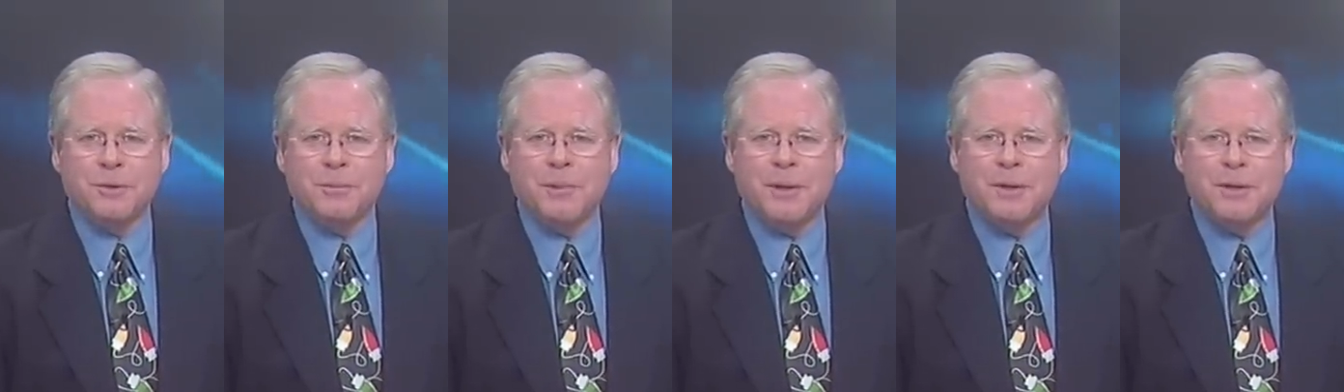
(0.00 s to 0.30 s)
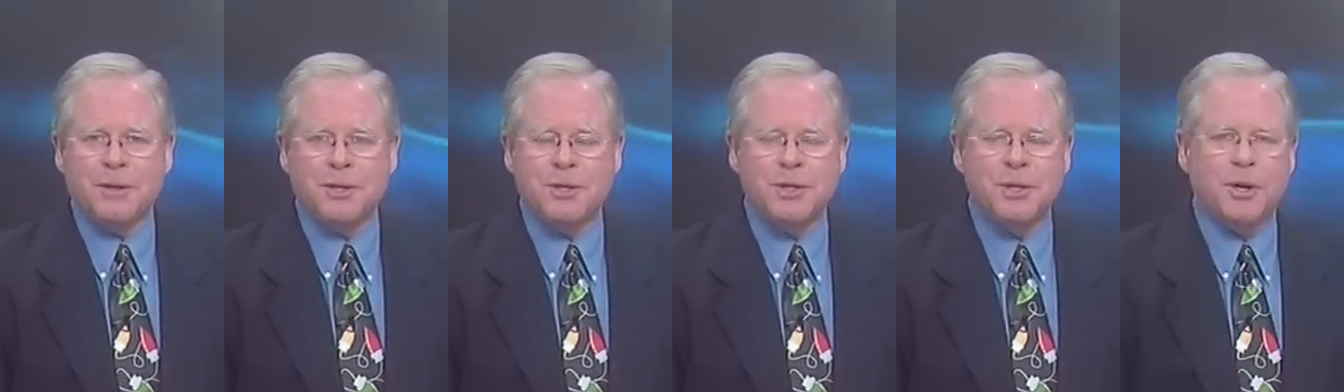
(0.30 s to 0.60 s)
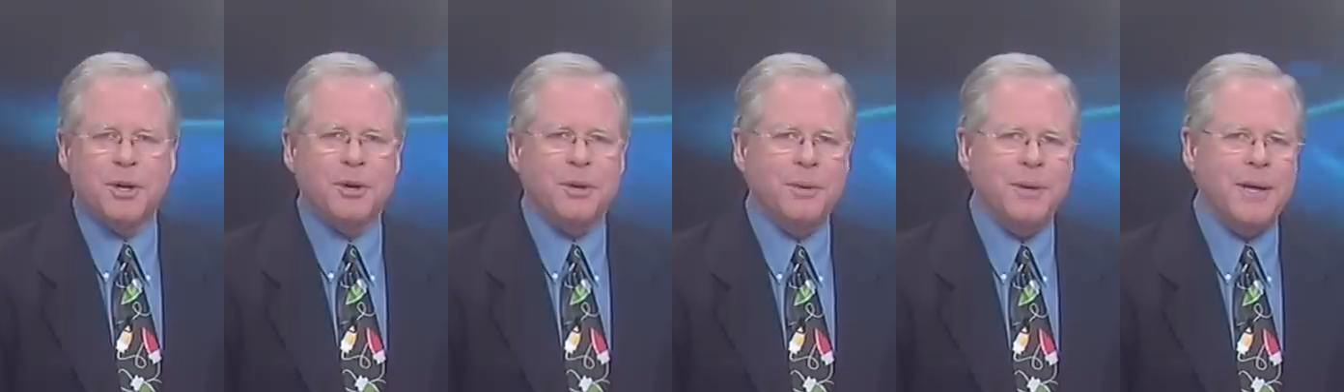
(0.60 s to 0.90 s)
but the
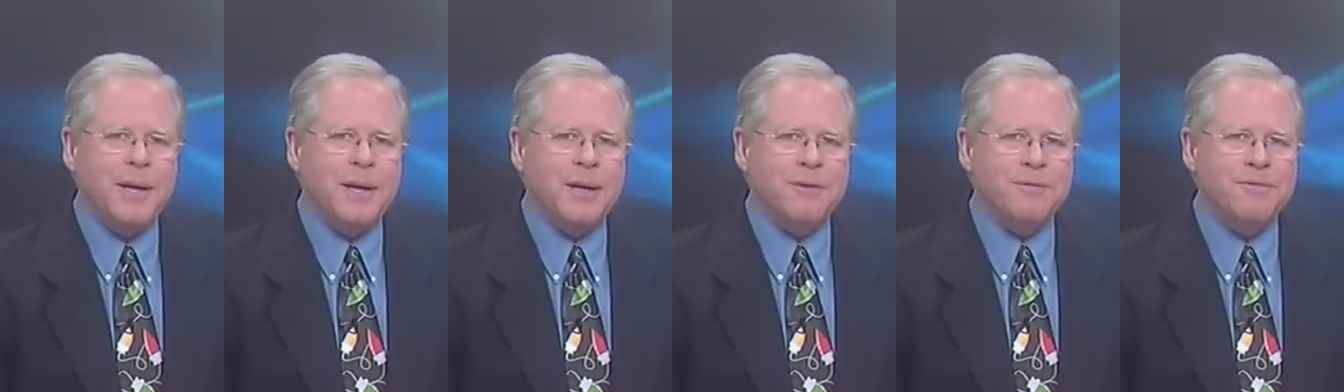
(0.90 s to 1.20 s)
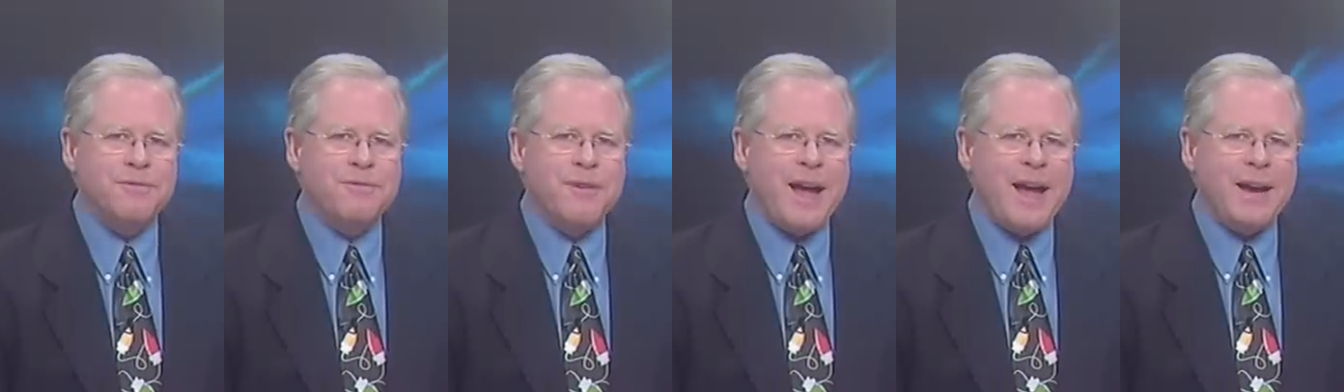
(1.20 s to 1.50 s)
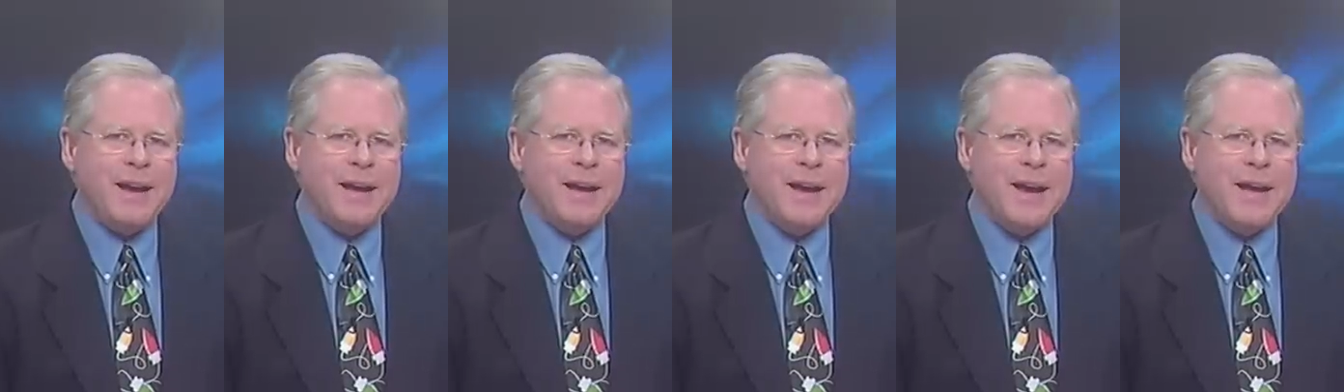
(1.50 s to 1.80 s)
sugary and
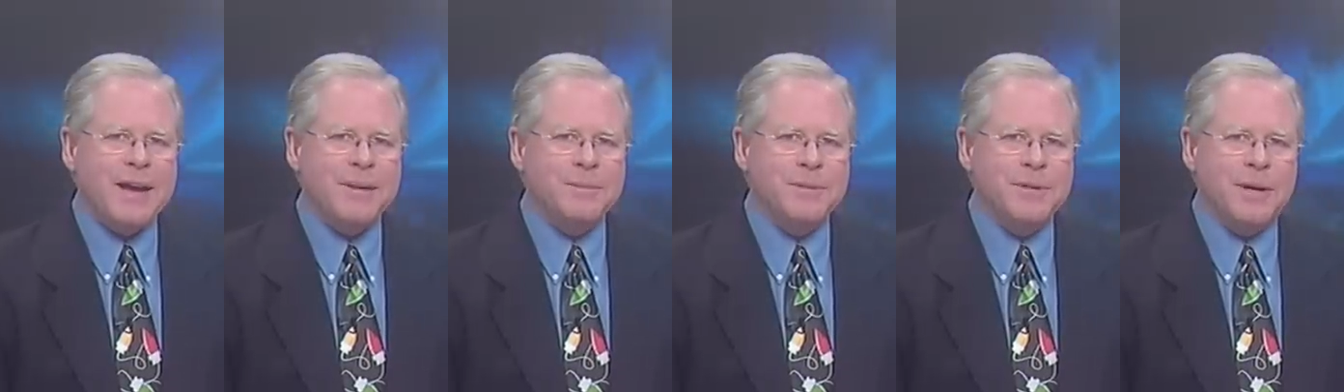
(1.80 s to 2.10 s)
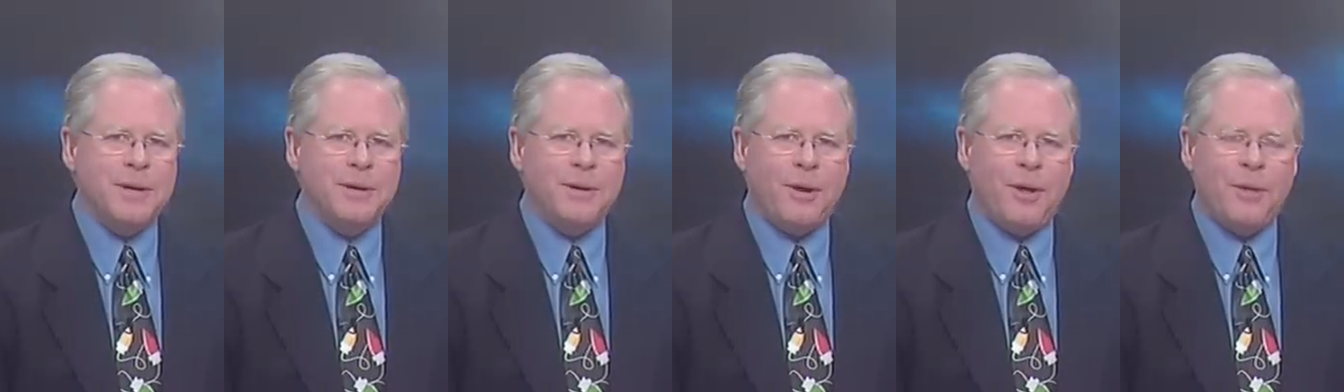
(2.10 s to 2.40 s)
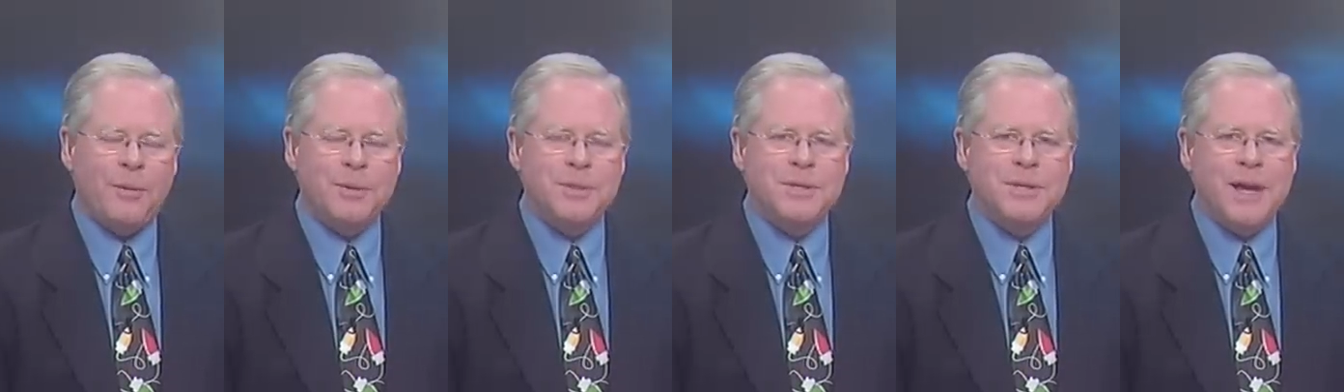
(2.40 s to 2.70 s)
fattening items aren't
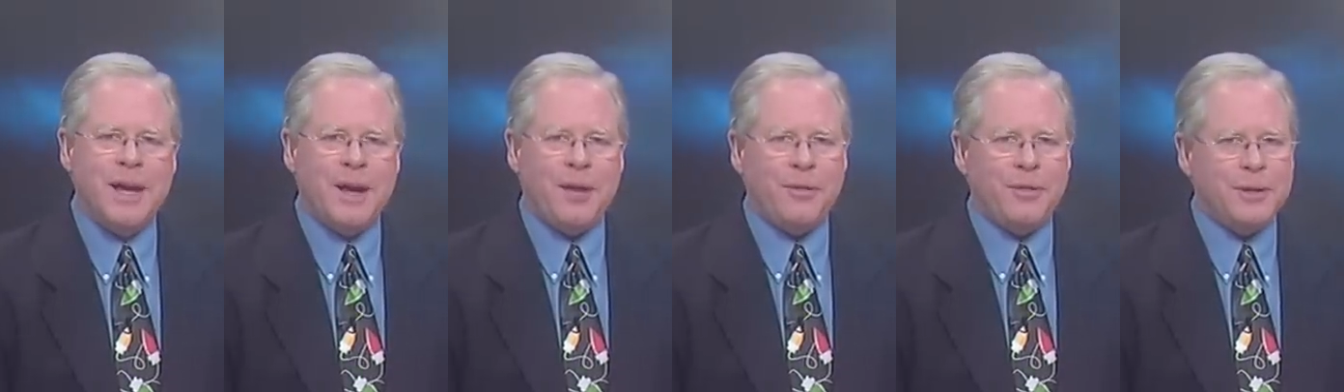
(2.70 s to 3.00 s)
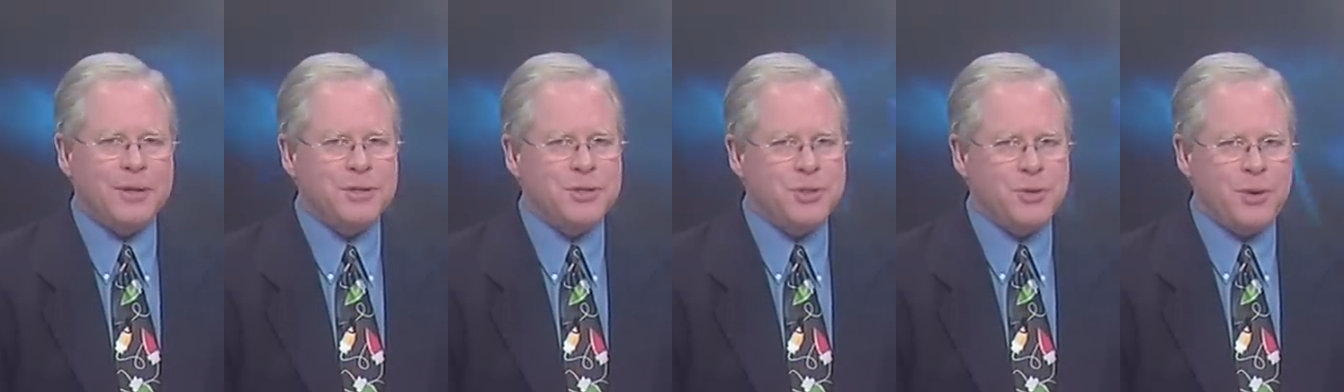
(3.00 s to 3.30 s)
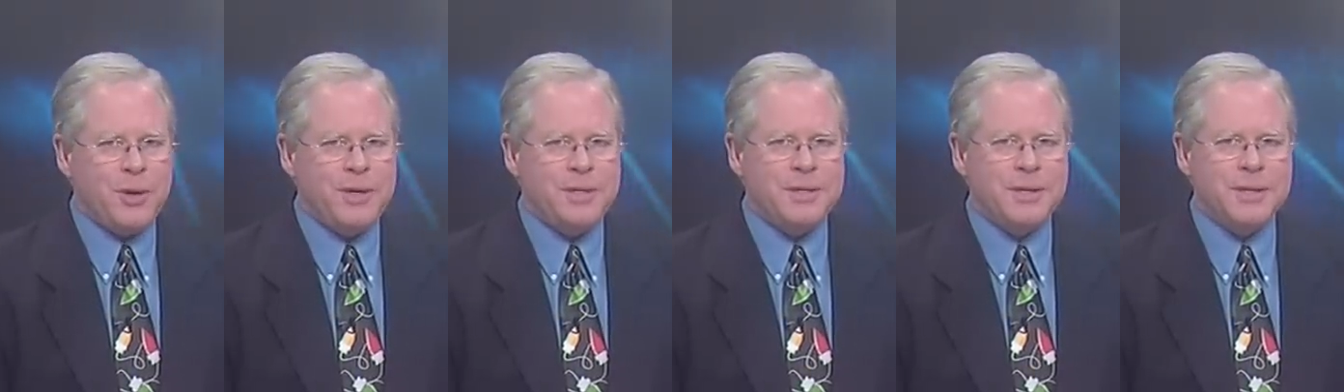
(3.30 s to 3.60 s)
always the healthiest
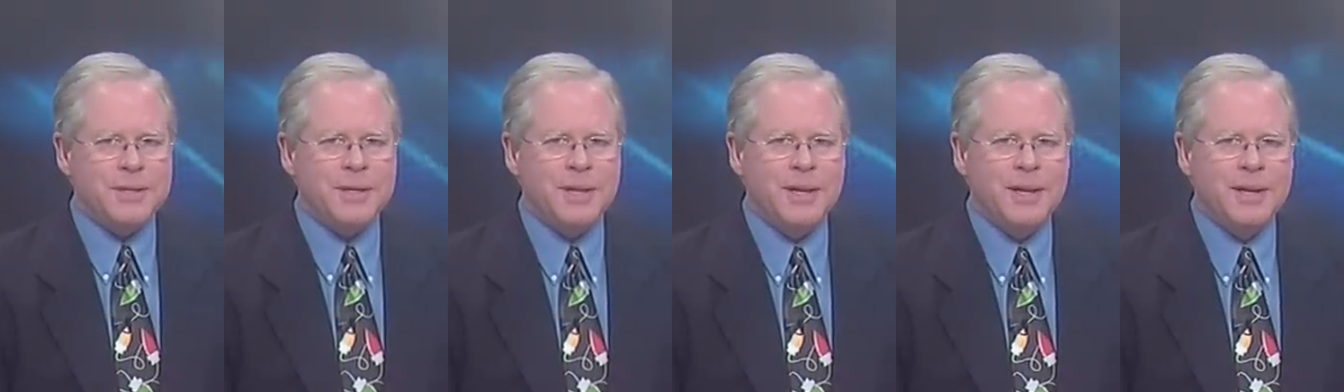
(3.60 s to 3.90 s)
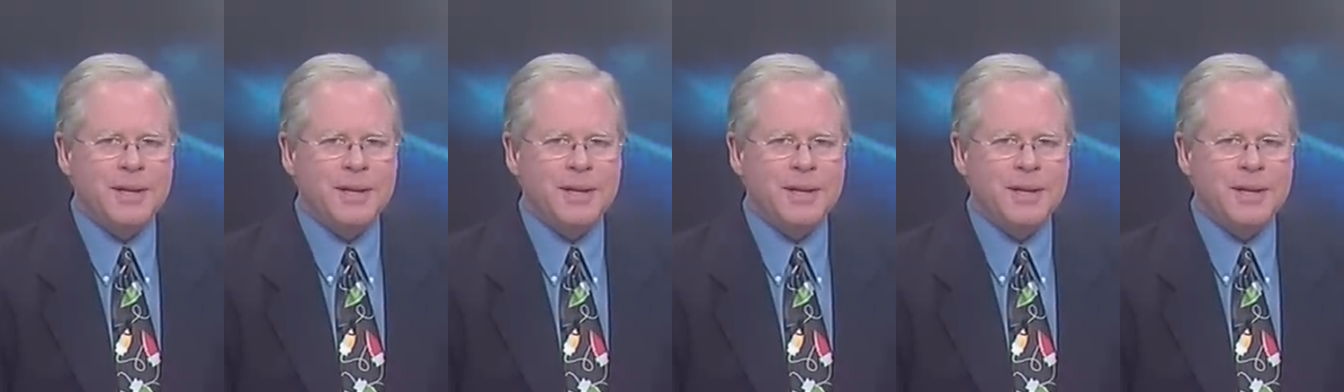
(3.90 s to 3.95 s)
choices.